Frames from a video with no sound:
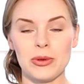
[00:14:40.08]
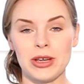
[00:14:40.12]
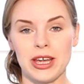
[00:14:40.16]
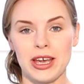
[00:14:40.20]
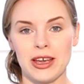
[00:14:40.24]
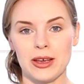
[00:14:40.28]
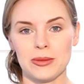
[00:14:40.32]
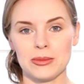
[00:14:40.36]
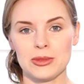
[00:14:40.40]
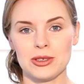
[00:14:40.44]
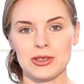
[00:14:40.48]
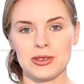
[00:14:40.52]
we
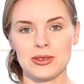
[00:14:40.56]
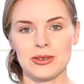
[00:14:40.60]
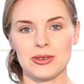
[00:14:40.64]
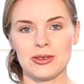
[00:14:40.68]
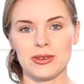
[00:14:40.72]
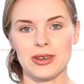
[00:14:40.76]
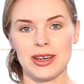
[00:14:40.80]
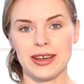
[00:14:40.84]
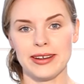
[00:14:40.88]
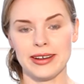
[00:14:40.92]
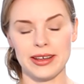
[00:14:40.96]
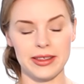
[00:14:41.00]
come
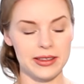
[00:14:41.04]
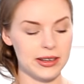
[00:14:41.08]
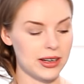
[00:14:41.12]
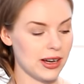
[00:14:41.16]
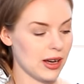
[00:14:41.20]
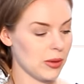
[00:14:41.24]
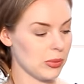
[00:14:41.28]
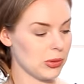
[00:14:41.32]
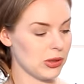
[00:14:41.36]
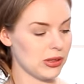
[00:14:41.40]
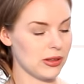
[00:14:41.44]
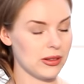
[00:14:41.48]
to another
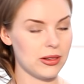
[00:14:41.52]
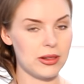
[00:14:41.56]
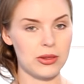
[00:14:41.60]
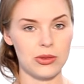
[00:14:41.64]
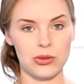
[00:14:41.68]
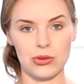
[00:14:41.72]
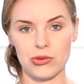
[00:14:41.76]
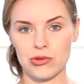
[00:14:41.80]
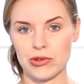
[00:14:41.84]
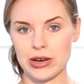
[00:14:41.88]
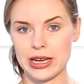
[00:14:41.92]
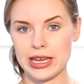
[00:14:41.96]
couple,
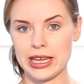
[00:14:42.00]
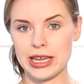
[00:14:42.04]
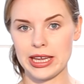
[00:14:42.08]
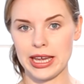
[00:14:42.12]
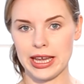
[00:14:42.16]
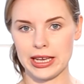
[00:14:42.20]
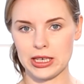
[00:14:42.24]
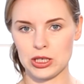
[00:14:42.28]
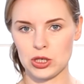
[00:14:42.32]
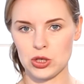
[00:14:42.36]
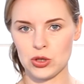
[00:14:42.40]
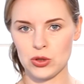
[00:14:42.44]
three
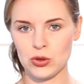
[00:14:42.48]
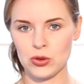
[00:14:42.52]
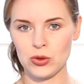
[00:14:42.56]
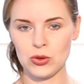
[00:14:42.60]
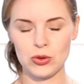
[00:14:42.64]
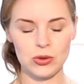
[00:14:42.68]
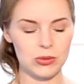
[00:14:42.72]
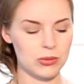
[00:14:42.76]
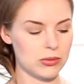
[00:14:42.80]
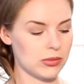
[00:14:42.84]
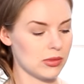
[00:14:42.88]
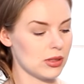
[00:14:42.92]
and
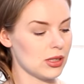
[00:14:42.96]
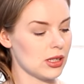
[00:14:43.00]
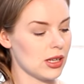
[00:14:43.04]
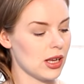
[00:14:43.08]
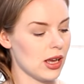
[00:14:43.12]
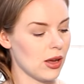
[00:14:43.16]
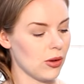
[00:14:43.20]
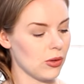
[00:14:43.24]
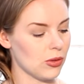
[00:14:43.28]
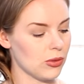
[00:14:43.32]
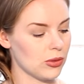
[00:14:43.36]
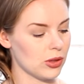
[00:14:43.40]
two.
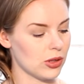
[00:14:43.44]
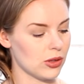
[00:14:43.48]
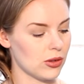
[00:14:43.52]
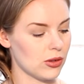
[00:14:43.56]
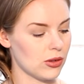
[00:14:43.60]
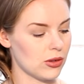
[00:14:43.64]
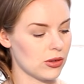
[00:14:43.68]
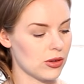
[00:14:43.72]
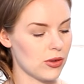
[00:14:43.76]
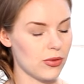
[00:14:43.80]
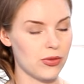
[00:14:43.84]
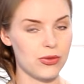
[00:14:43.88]
Now
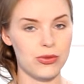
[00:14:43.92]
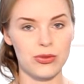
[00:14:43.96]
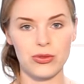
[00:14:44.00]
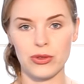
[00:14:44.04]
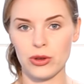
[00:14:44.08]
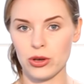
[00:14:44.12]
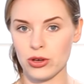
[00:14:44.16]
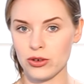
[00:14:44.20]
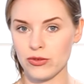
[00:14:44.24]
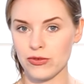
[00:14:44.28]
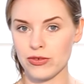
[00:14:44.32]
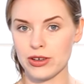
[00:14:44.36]
your
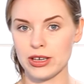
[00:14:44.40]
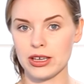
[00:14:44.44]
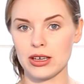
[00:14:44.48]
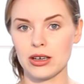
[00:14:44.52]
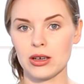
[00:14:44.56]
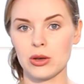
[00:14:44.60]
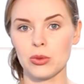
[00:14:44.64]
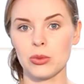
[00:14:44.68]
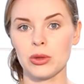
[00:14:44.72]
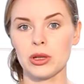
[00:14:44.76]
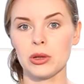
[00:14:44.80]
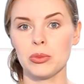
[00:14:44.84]
third
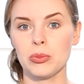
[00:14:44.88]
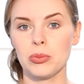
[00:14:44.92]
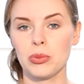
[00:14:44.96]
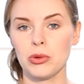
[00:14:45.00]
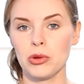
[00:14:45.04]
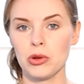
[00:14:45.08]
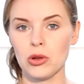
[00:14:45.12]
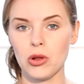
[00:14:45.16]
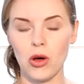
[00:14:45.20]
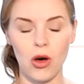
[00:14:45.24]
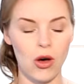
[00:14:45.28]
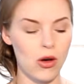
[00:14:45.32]
finger will
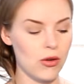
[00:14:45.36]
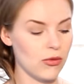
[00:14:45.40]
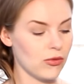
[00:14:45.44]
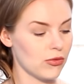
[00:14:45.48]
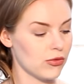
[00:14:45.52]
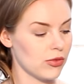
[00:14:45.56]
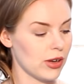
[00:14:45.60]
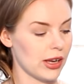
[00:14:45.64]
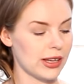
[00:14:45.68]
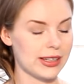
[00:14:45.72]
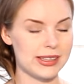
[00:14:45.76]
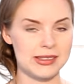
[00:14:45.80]
pull
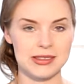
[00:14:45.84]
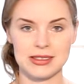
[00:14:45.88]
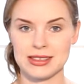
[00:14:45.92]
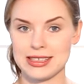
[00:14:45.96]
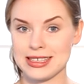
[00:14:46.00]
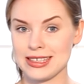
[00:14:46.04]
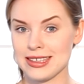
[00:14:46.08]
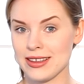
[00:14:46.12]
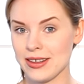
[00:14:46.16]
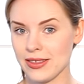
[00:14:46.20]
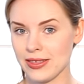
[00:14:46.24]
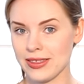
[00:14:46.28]
off and
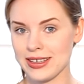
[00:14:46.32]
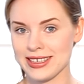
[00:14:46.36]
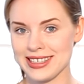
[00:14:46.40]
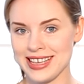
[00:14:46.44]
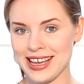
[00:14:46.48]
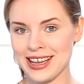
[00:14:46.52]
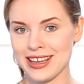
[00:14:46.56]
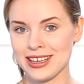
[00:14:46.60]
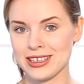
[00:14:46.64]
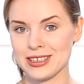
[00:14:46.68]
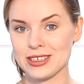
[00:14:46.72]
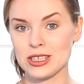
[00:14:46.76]
the
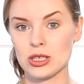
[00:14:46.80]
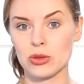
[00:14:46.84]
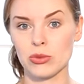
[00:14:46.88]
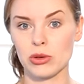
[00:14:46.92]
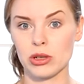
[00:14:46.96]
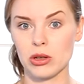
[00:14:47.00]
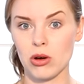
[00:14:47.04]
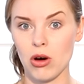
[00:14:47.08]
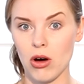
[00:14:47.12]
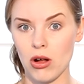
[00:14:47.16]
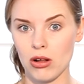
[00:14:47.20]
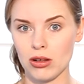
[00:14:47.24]
second
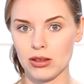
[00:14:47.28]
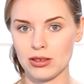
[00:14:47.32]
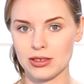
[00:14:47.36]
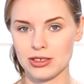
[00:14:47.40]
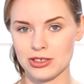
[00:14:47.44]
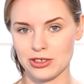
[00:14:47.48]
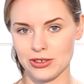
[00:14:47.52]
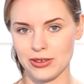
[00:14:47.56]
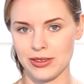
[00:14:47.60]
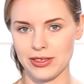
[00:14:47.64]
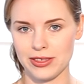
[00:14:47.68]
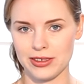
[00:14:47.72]
will
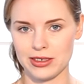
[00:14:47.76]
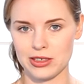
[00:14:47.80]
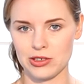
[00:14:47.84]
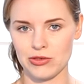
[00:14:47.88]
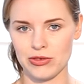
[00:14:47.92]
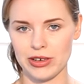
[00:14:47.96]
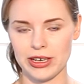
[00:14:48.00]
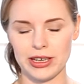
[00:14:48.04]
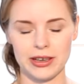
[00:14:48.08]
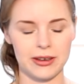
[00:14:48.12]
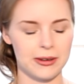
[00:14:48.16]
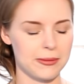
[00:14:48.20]
hold the
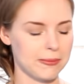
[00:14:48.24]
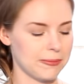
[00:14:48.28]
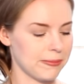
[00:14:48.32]
string.